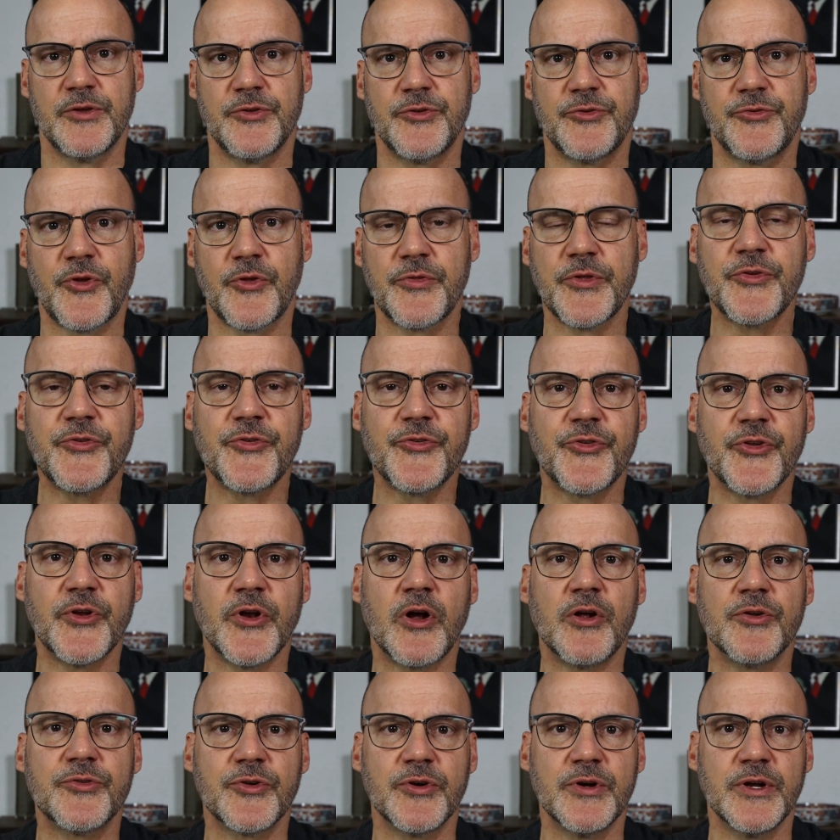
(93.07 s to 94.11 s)
So this is an
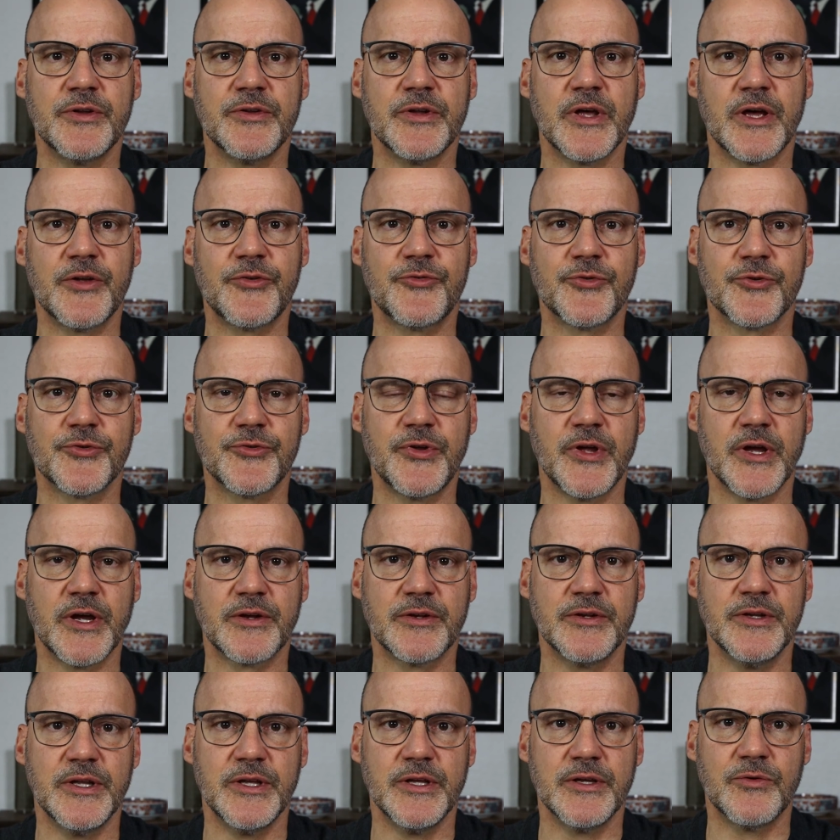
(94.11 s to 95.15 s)
alternate nostril
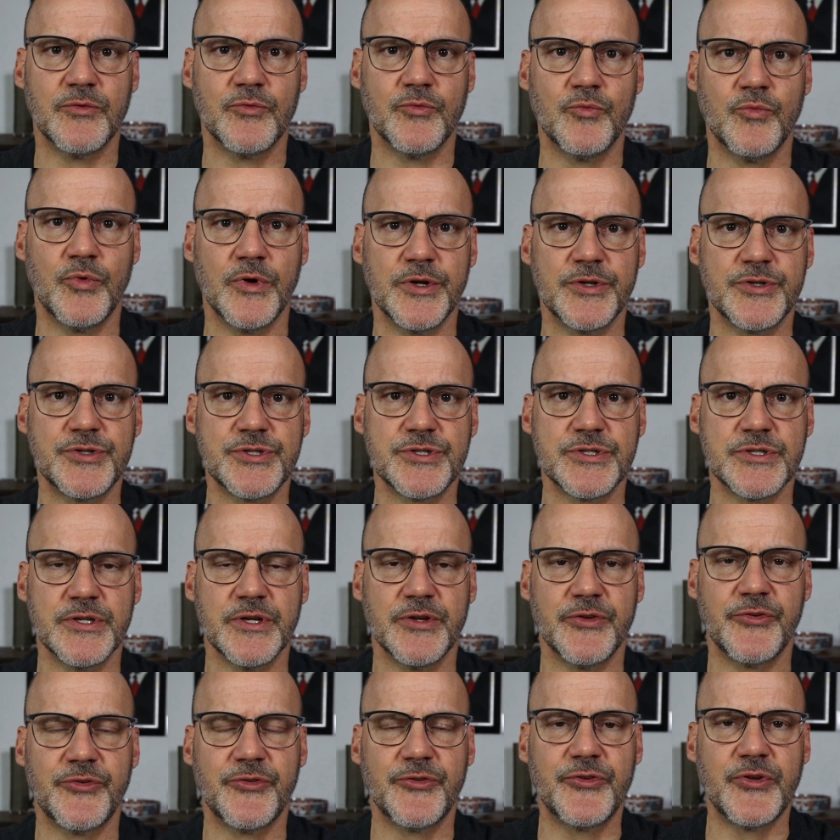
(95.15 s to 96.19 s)
technique, which
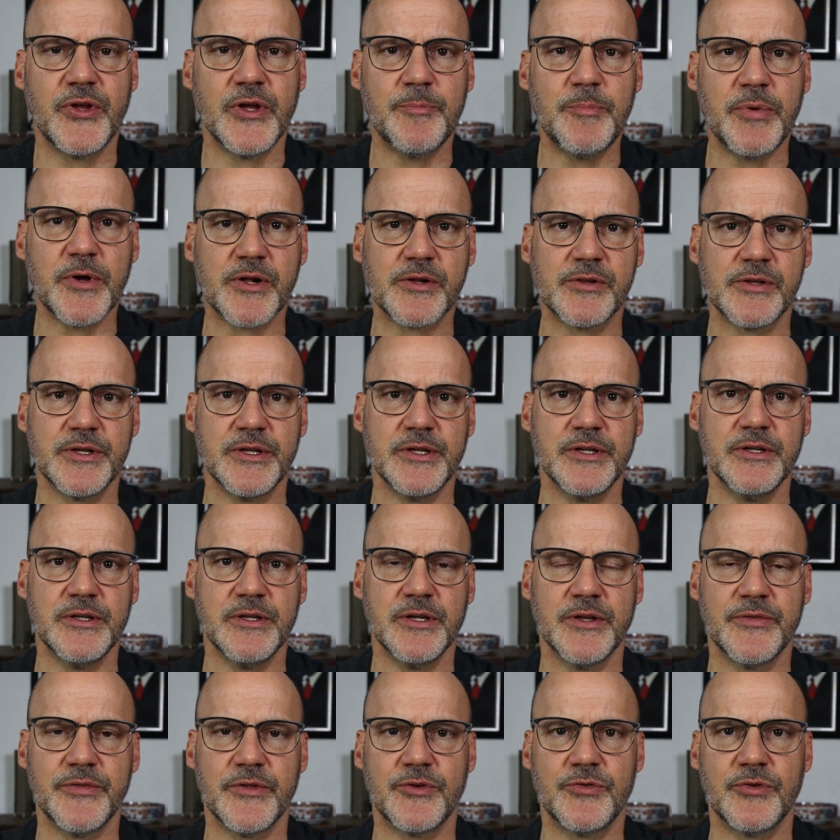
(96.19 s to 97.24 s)
is typically
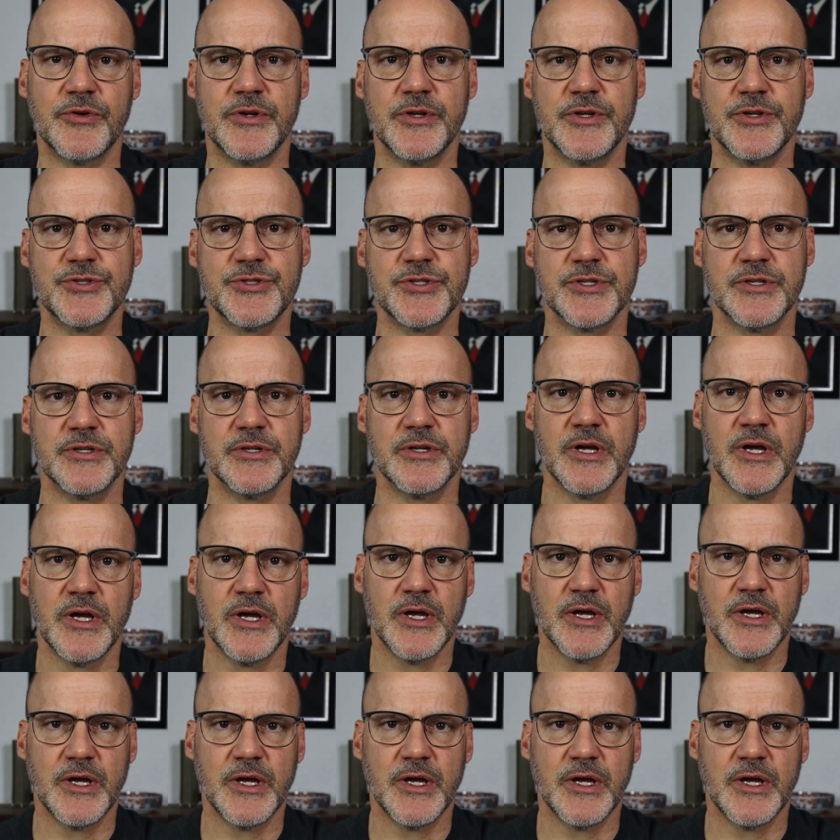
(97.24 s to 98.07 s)
in the tradition